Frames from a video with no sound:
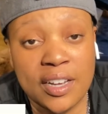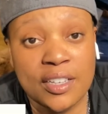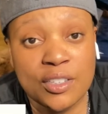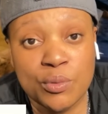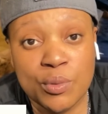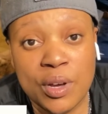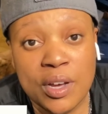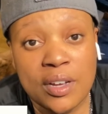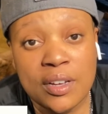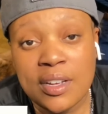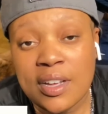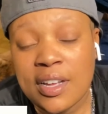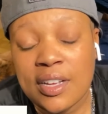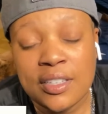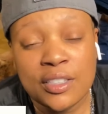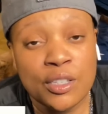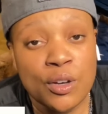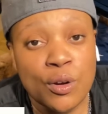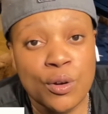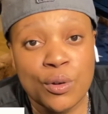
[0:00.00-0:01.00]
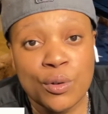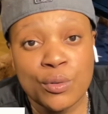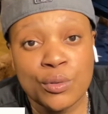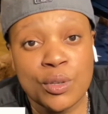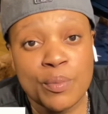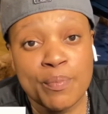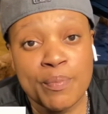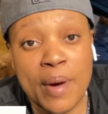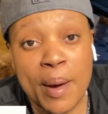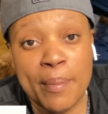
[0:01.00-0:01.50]
as well. So
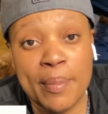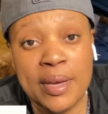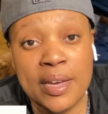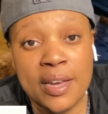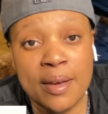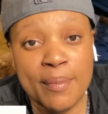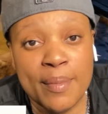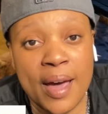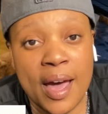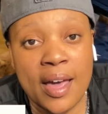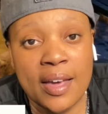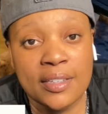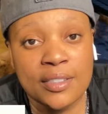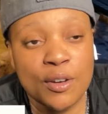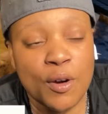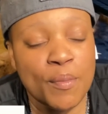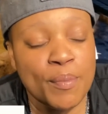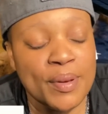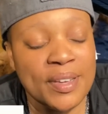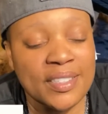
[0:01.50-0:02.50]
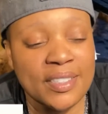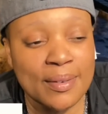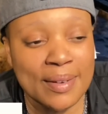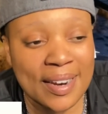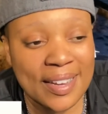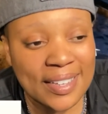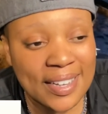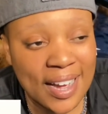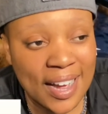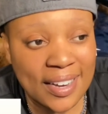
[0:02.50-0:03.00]
the, my BMI is obese and I'm
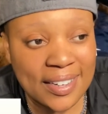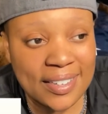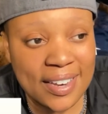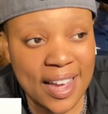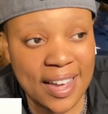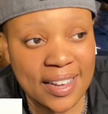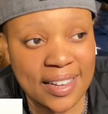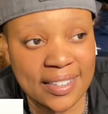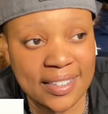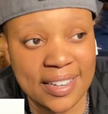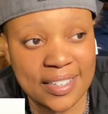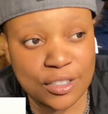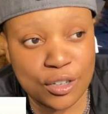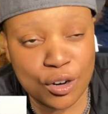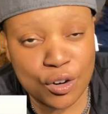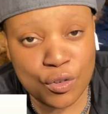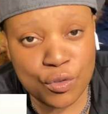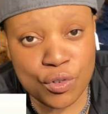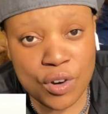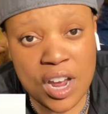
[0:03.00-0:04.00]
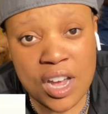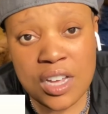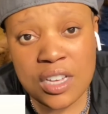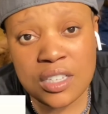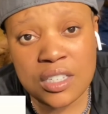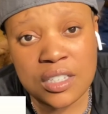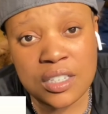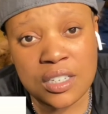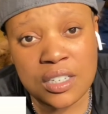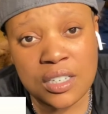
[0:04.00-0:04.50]
like, God dang it, that's
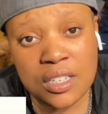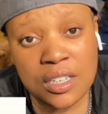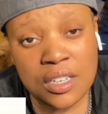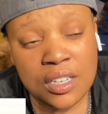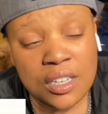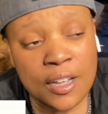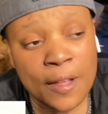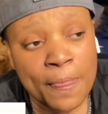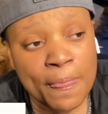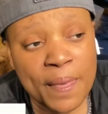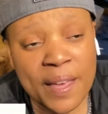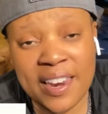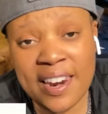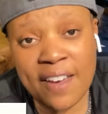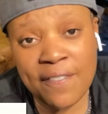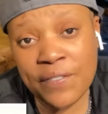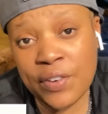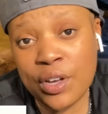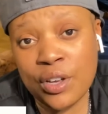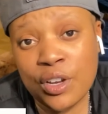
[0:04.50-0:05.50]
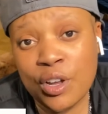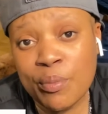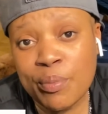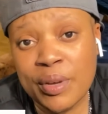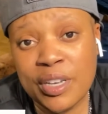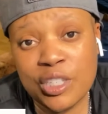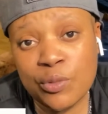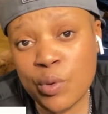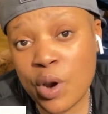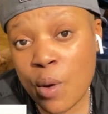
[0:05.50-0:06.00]
crazy. And I feel
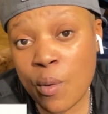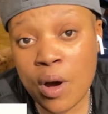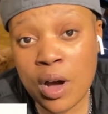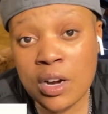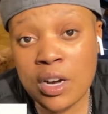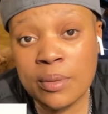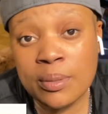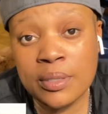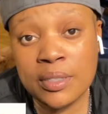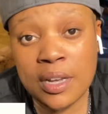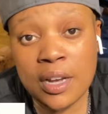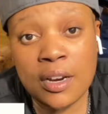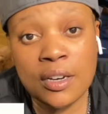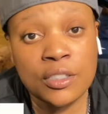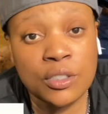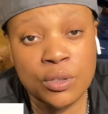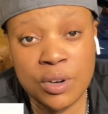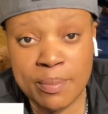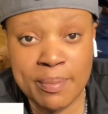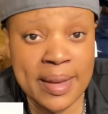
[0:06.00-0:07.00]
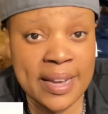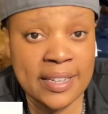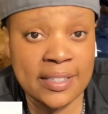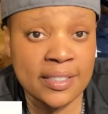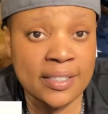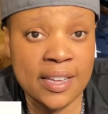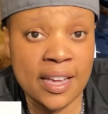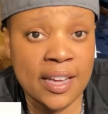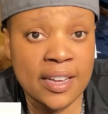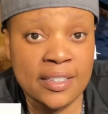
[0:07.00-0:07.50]
obese when I walk upstairs, so it makes
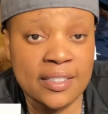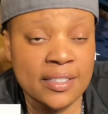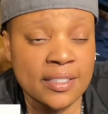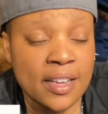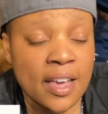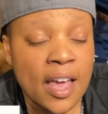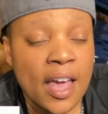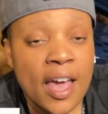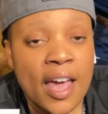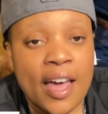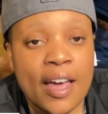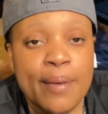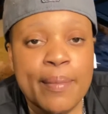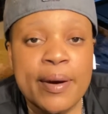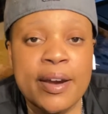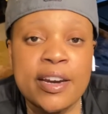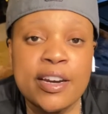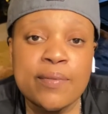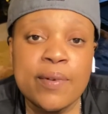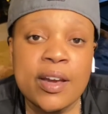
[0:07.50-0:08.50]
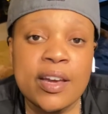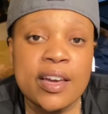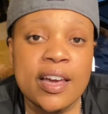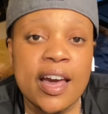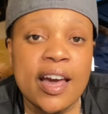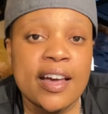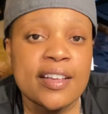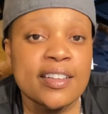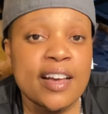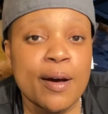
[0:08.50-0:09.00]
sense. But anyway,
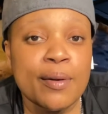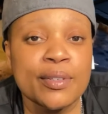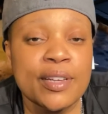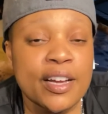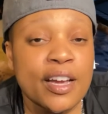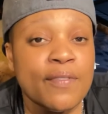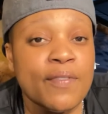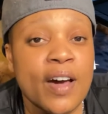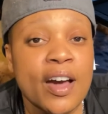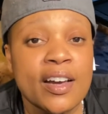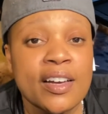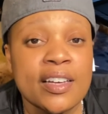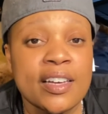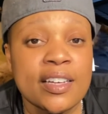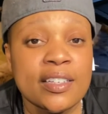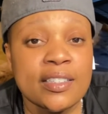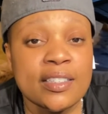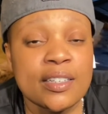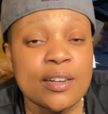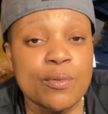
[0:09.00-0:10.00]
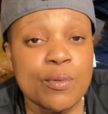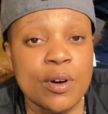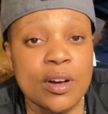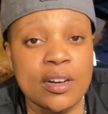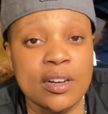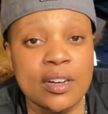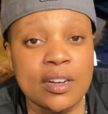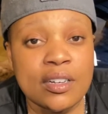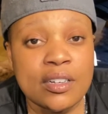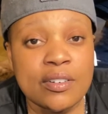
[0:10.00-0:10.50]
guys, I was like, if I can get to the
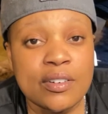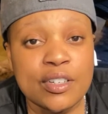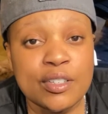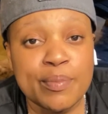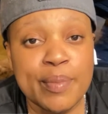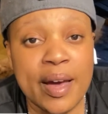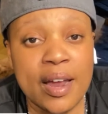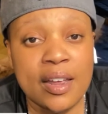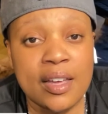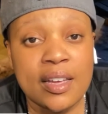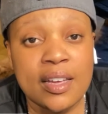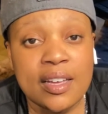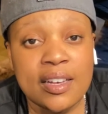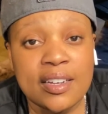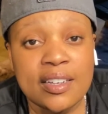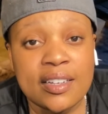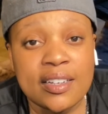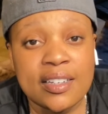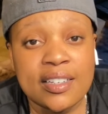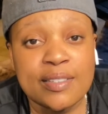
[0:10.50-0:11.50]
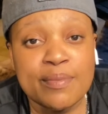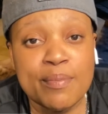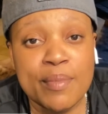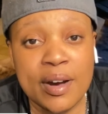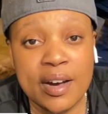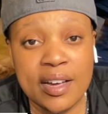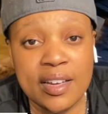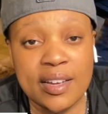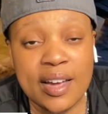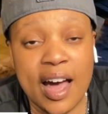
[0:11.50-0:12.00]
100s by the end of this
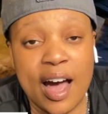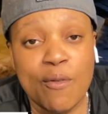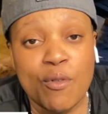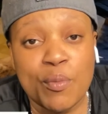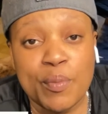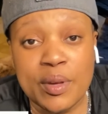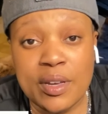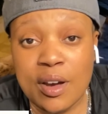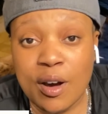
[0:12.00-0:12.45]
month, I will be